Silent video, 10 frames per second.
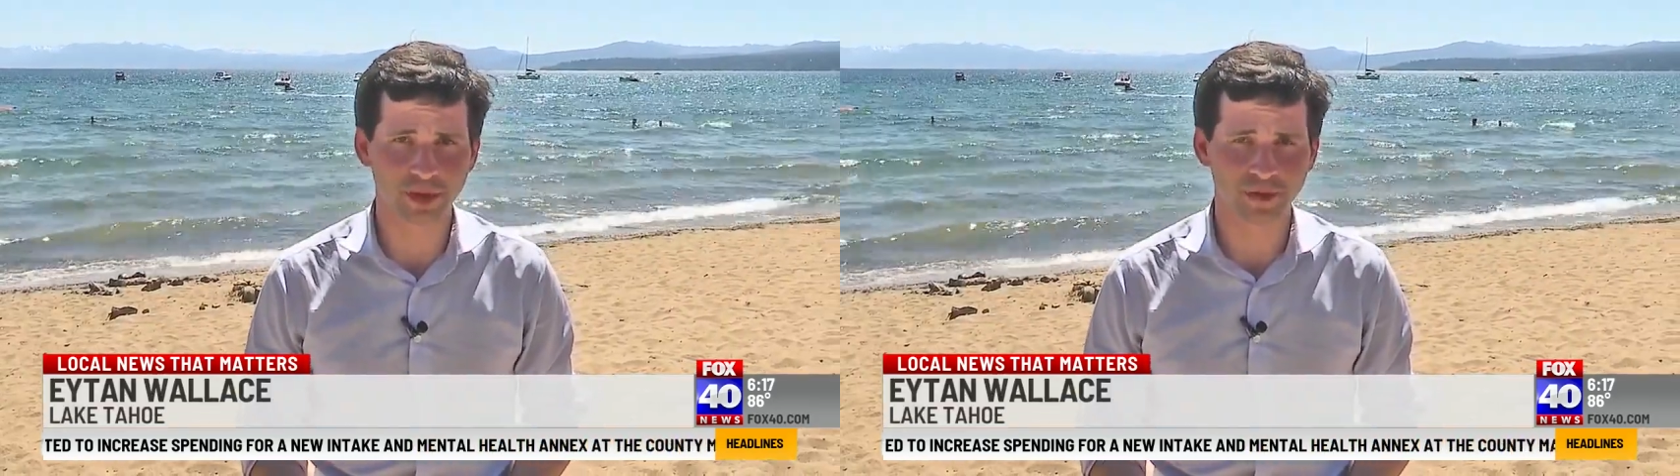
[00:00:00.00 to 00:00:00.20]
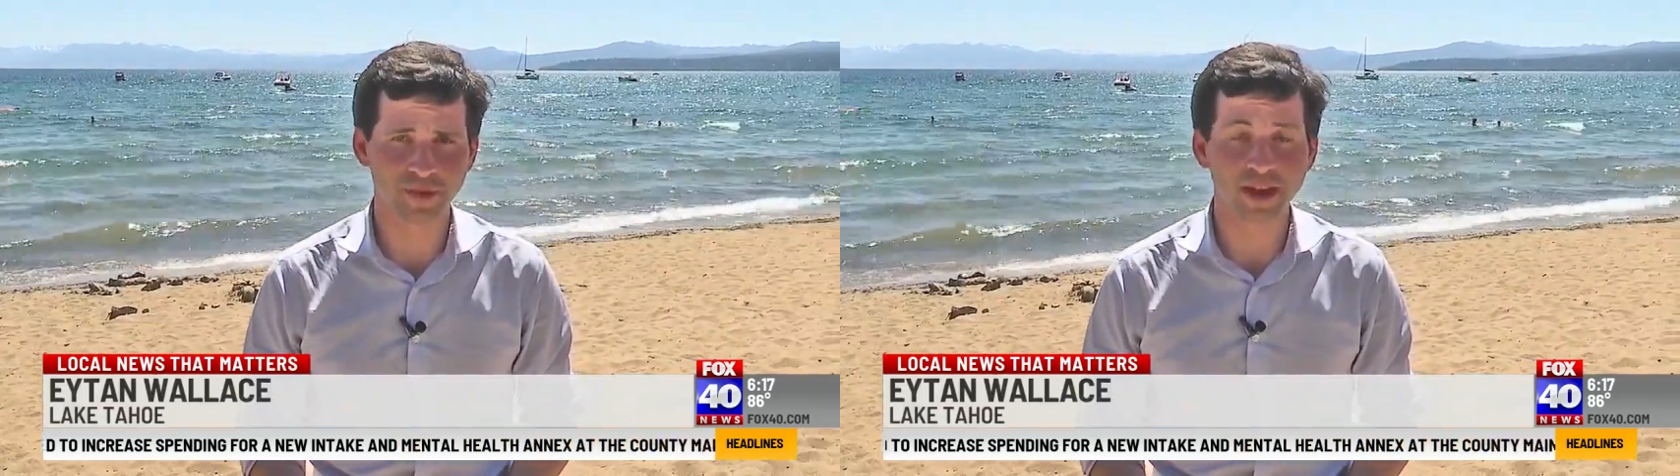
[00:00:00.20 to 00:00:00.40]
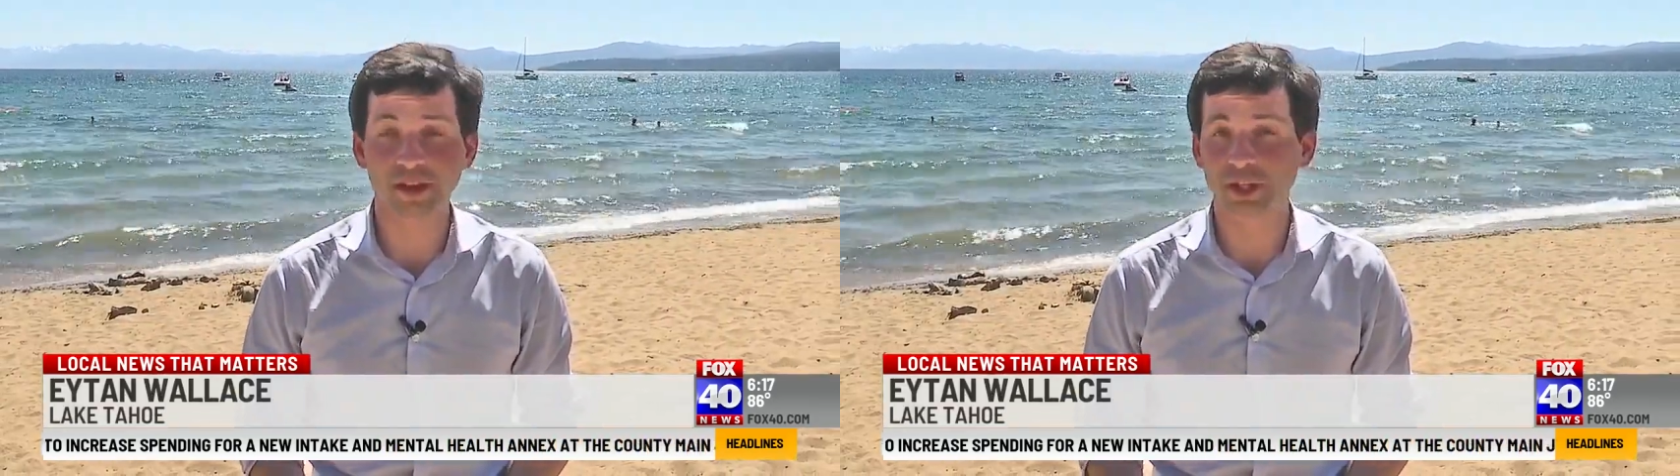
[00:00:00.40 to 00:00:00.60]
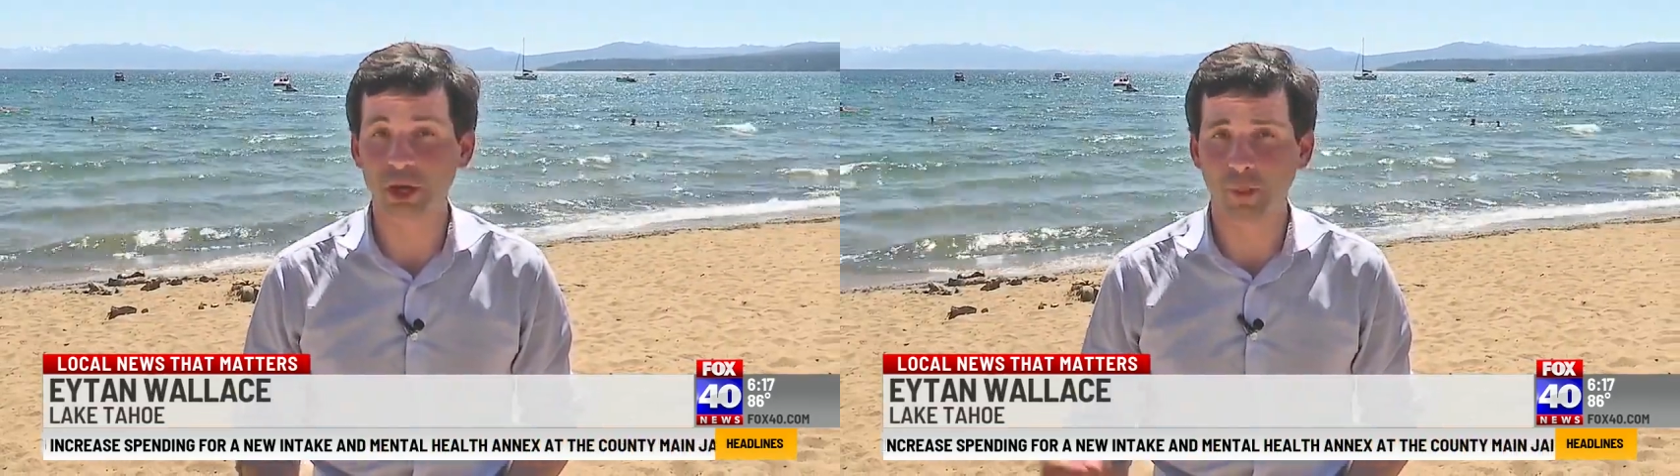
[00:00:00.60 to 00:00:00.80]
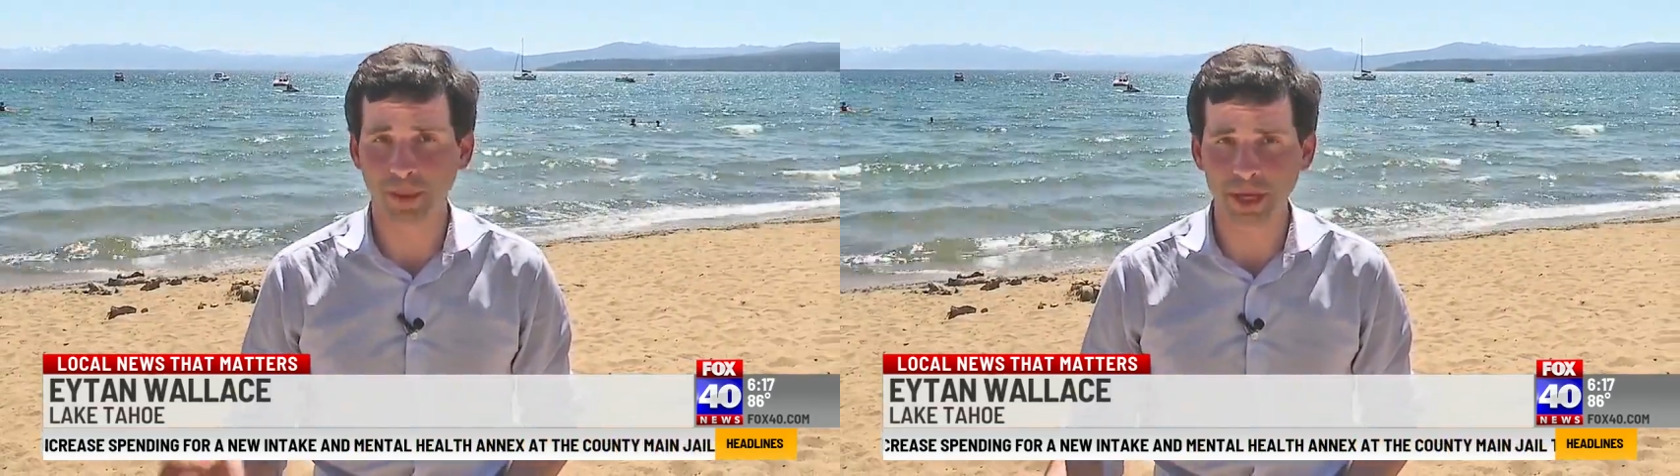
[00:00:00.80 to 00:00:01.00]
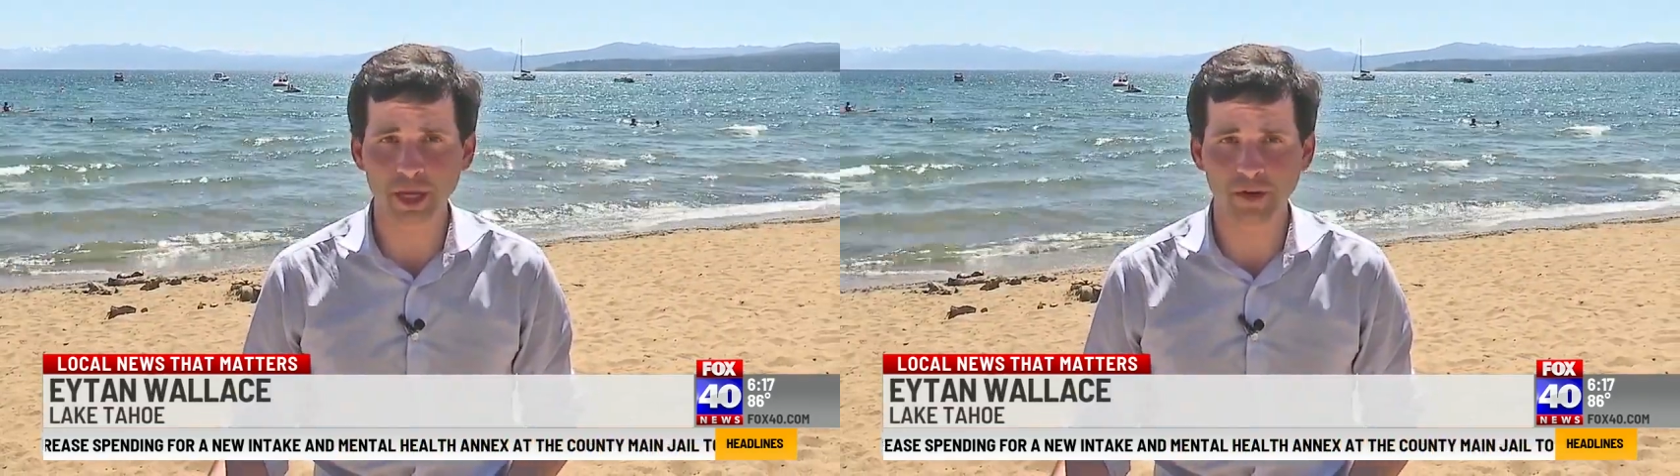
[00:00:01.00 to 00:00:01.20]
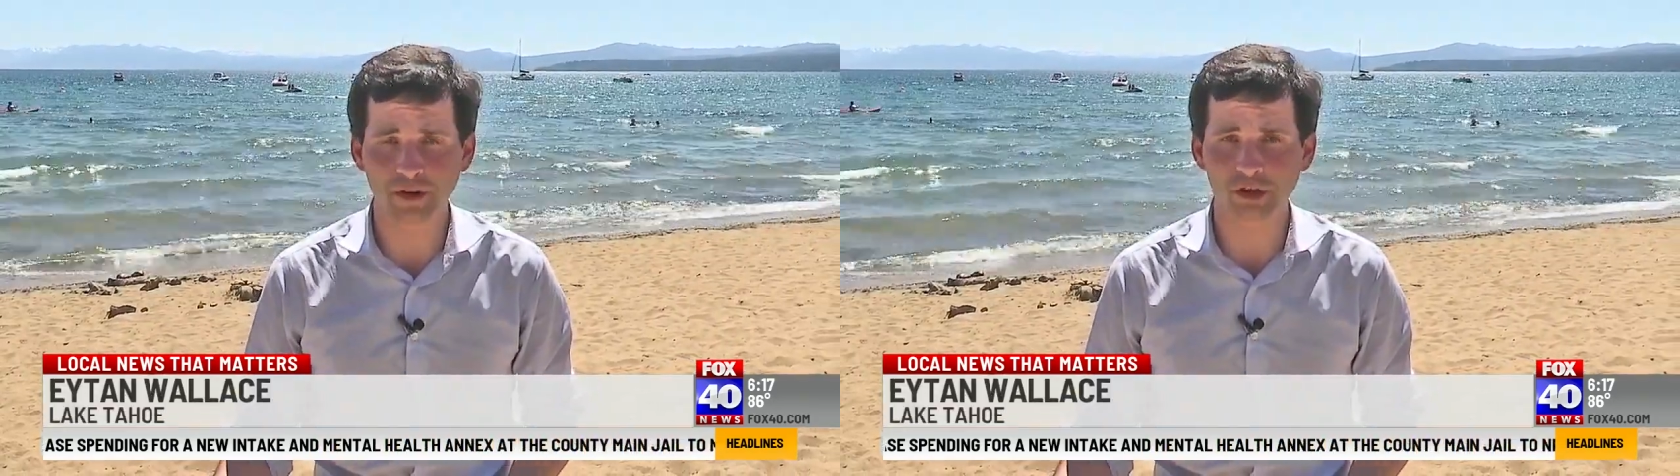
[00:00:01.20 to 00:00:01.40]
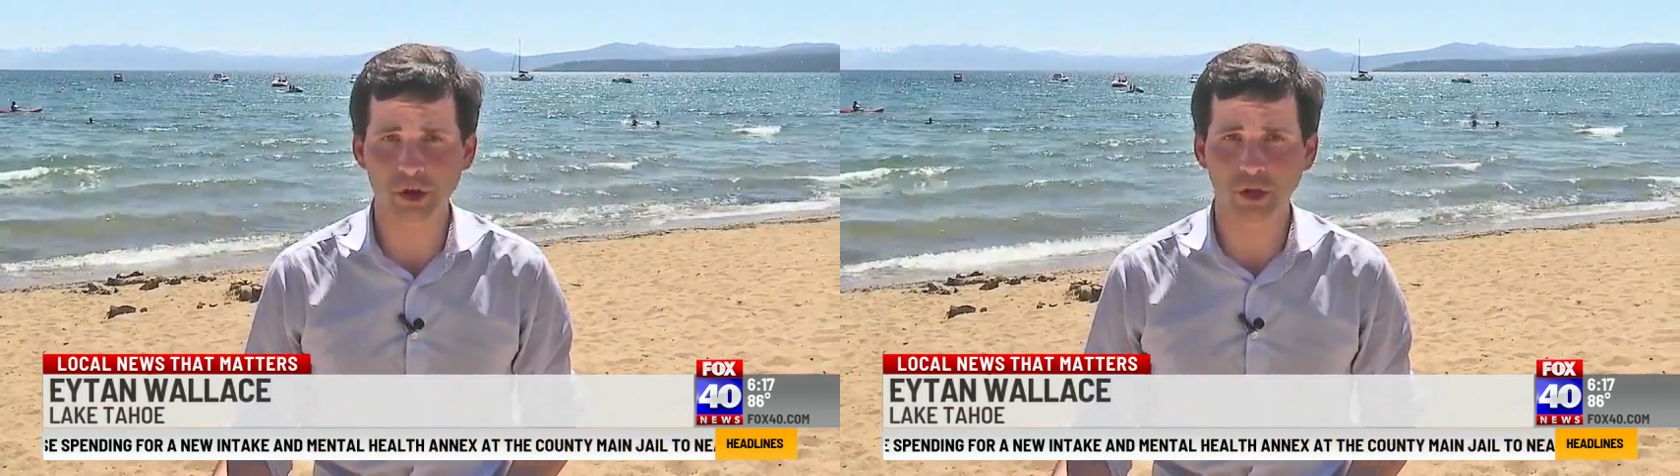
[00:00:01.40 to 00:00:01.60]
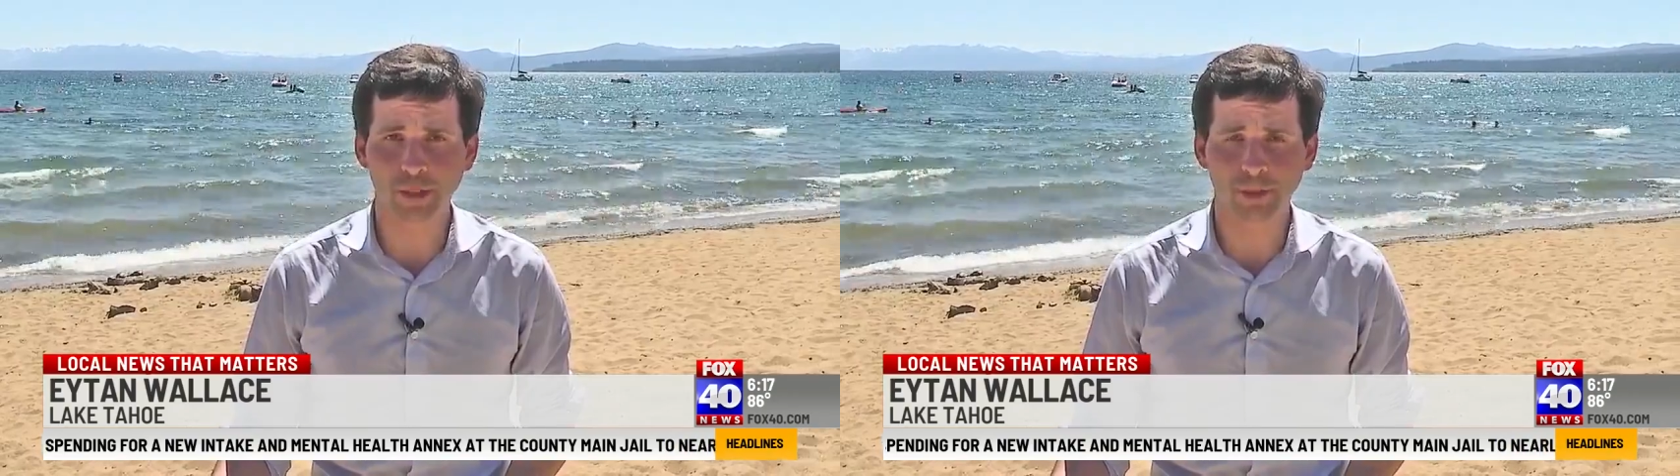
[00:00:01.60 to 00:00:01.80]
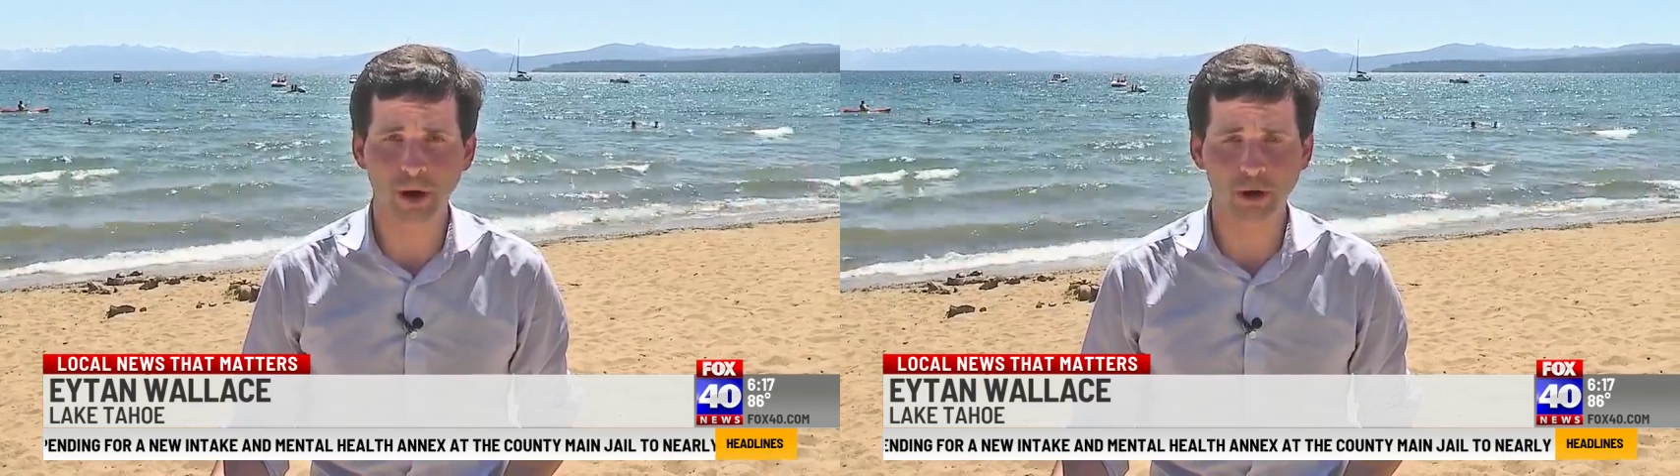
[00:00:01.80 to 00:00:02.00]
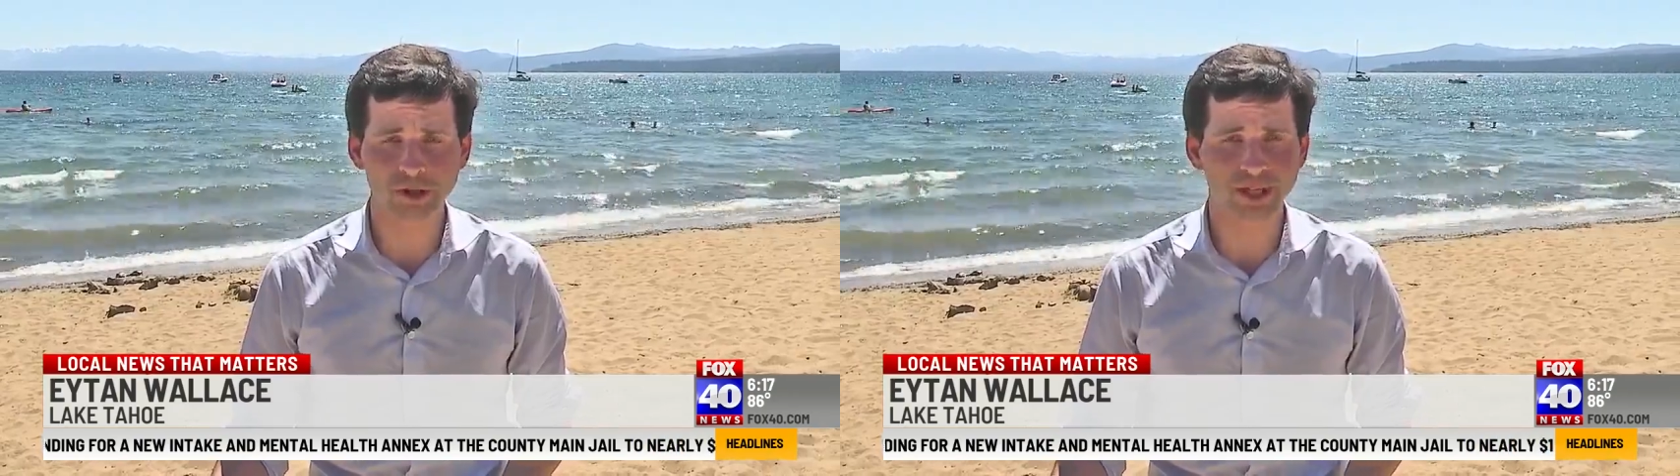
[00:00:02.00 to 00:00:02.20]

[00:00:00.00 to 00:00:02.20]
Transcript: but Nevada GOP Governor Joe Lombardo